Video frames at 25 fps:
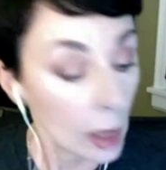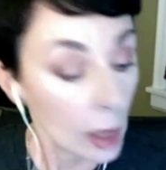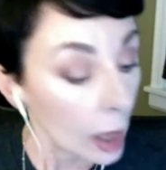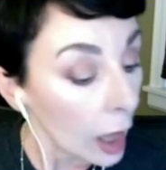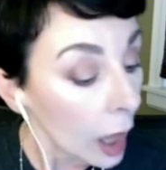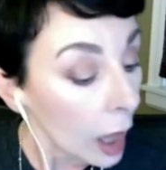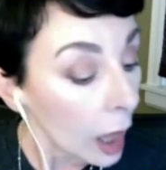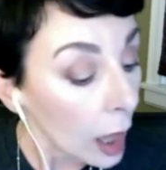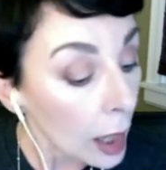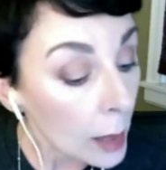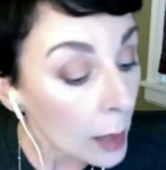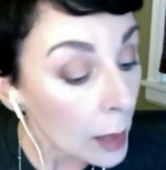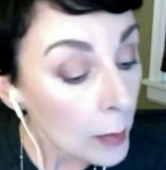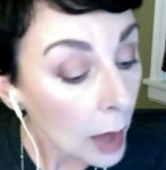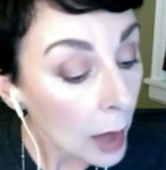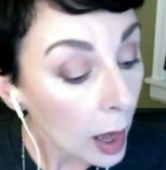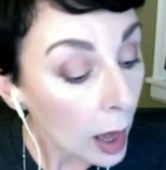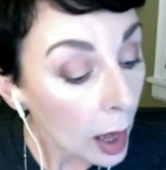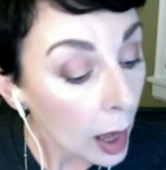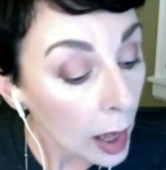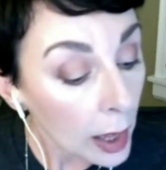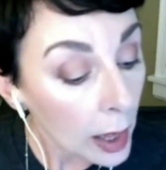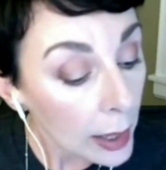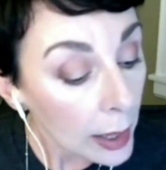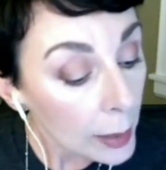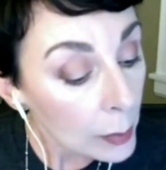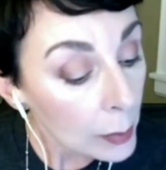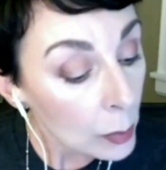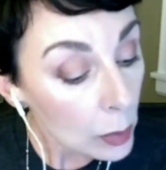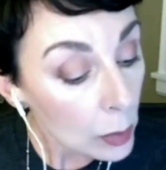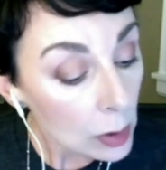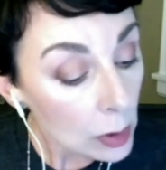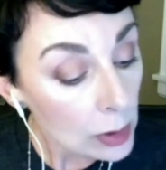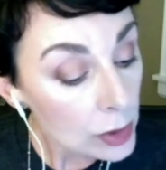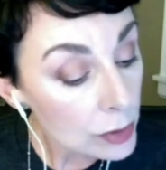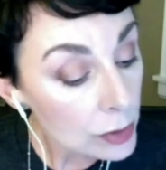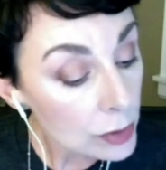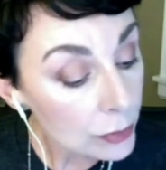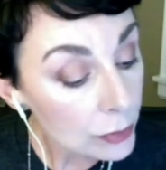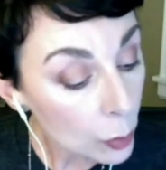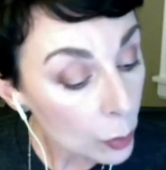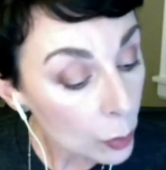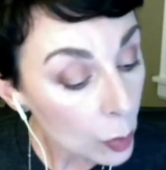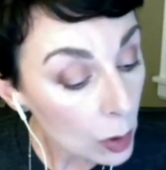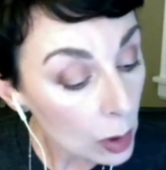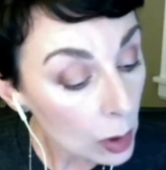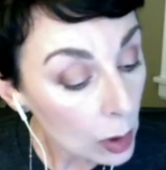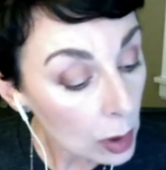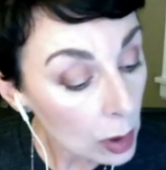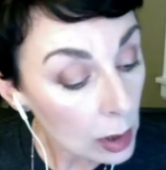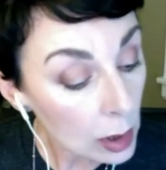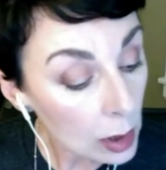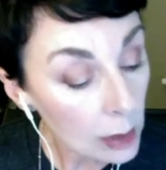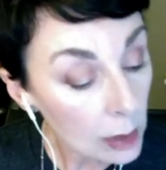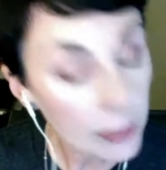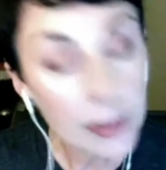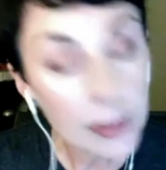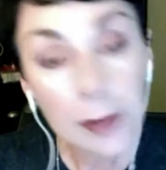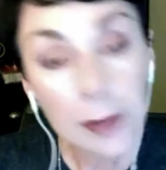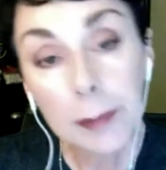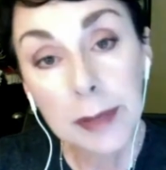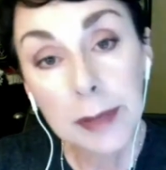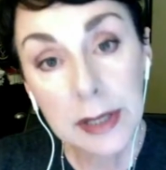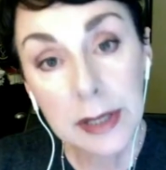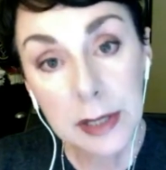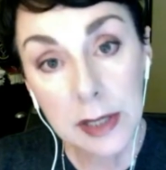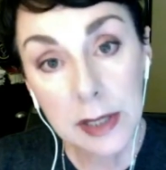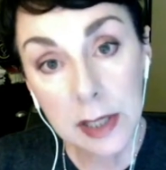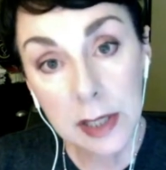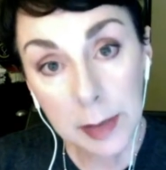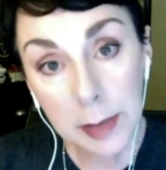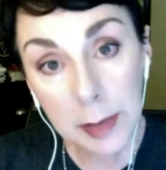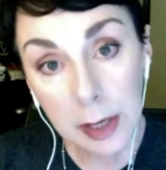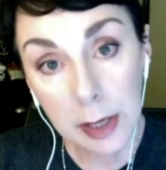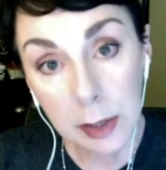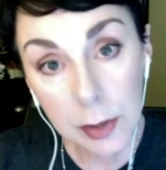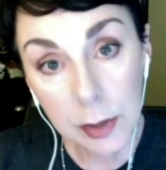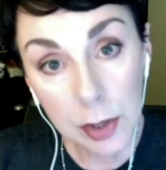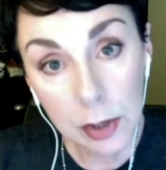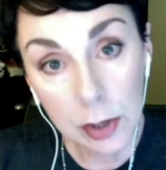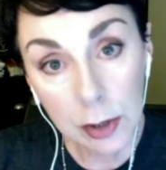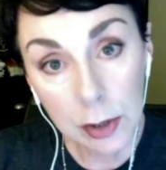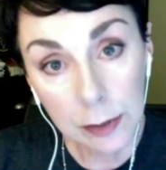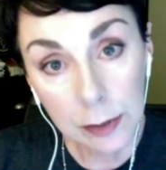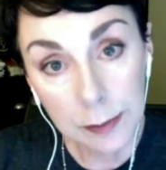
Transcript: I worked for the business manager,